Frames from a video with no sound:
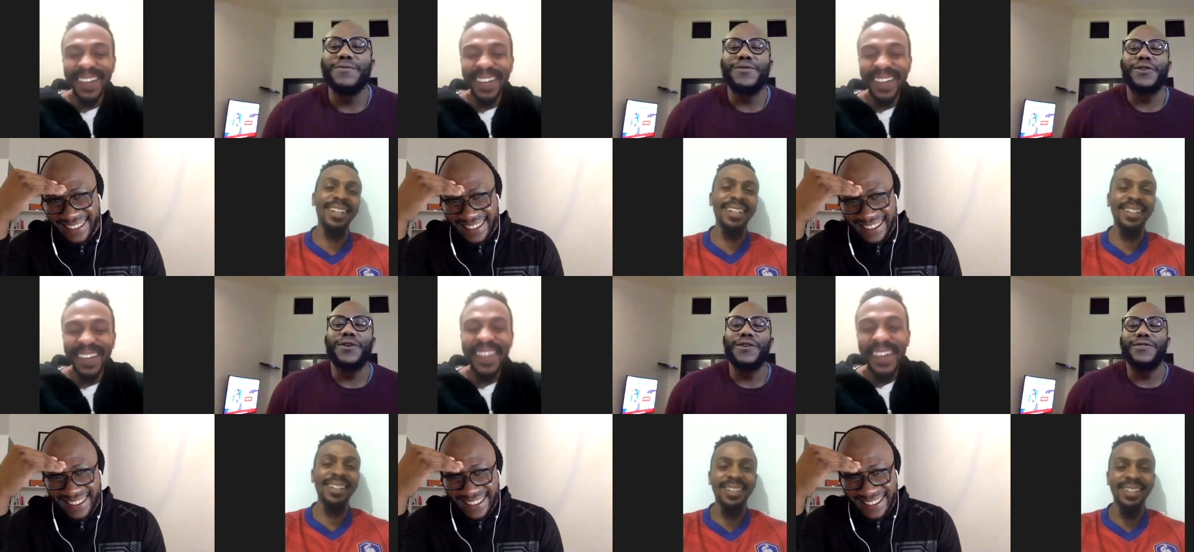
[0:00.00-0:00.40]

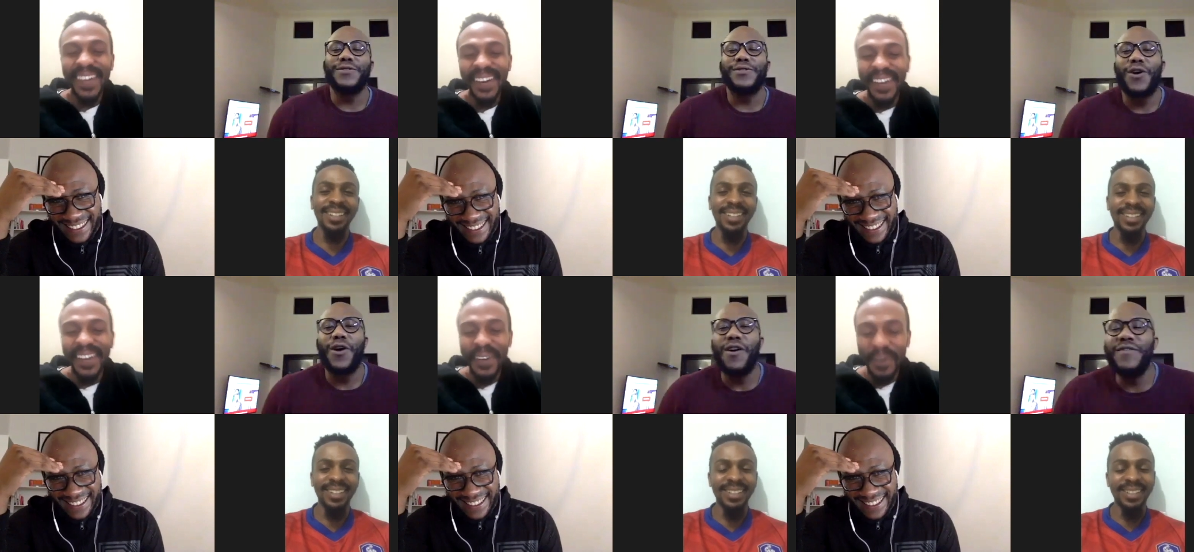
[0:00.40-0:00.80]
Speaker 1: so,
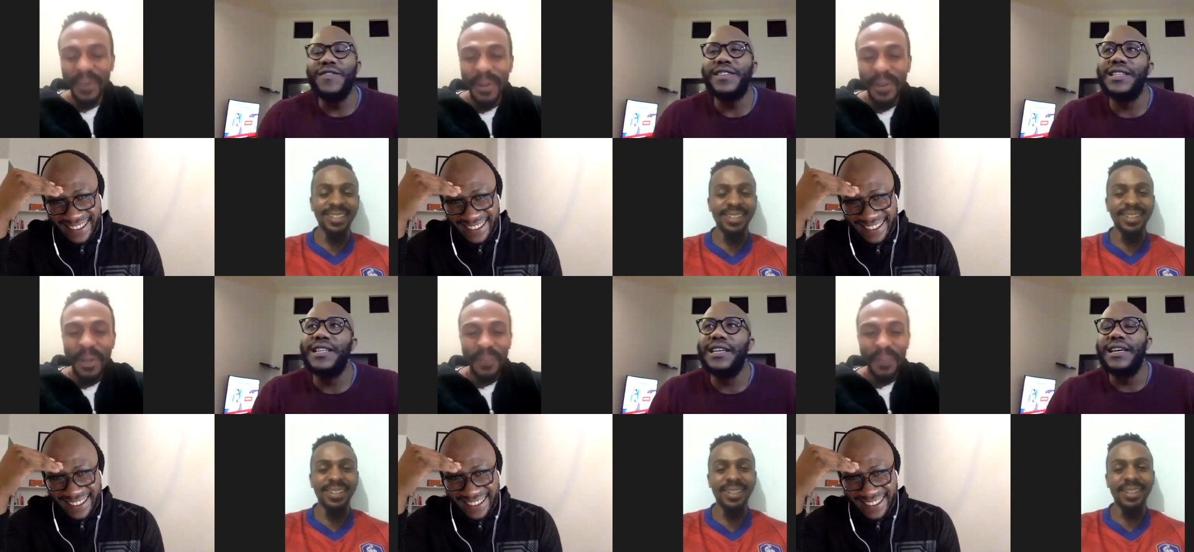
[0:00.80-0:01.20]
so
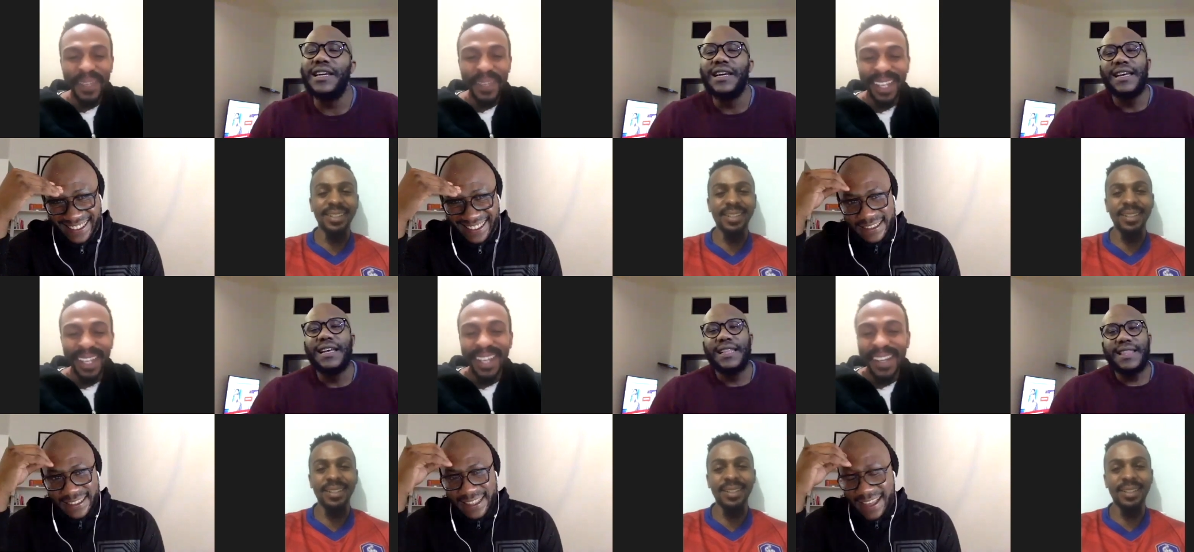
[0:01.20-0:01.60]
obviously,
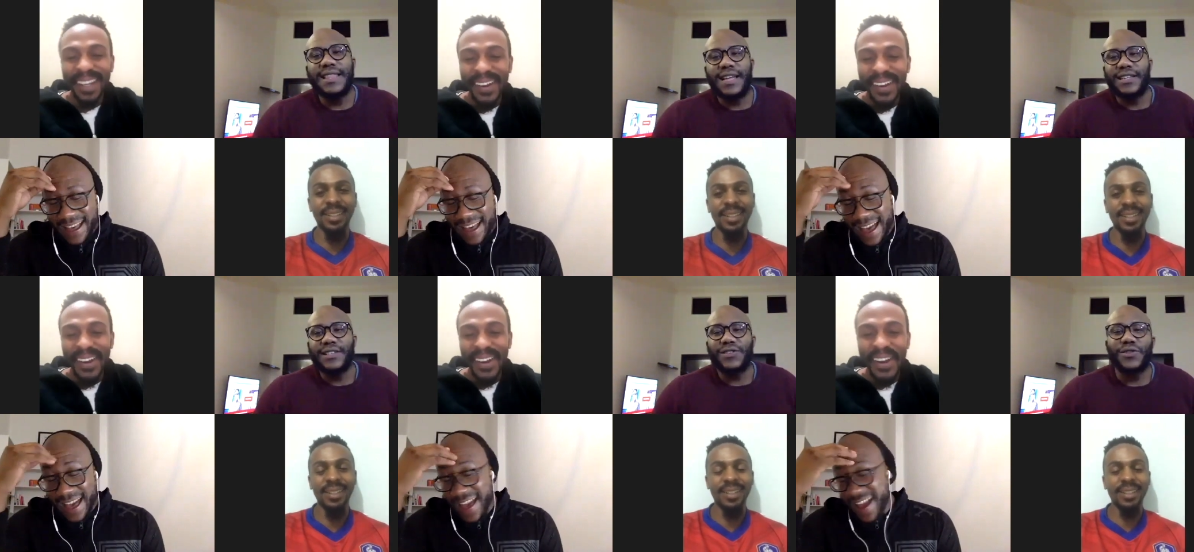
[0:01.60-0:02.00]
the,
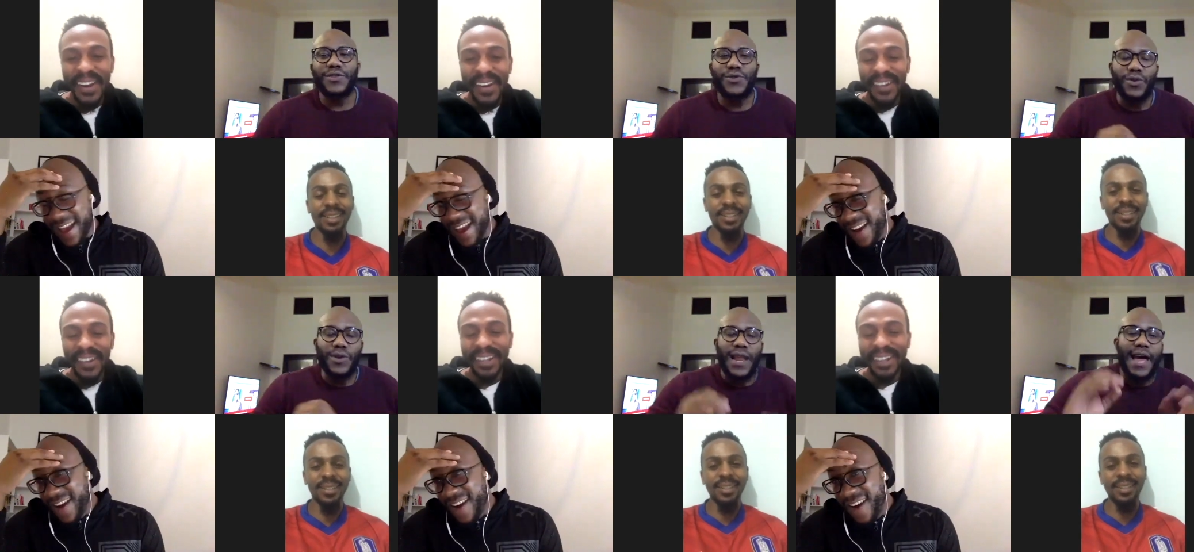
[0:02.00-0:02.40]
so
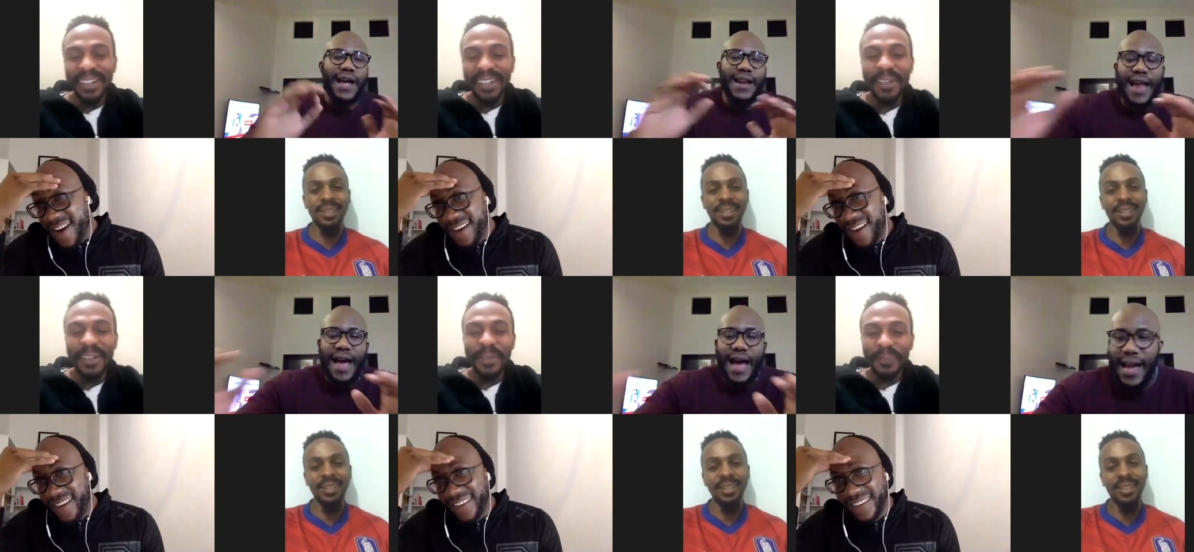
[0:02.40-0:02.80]
Thula and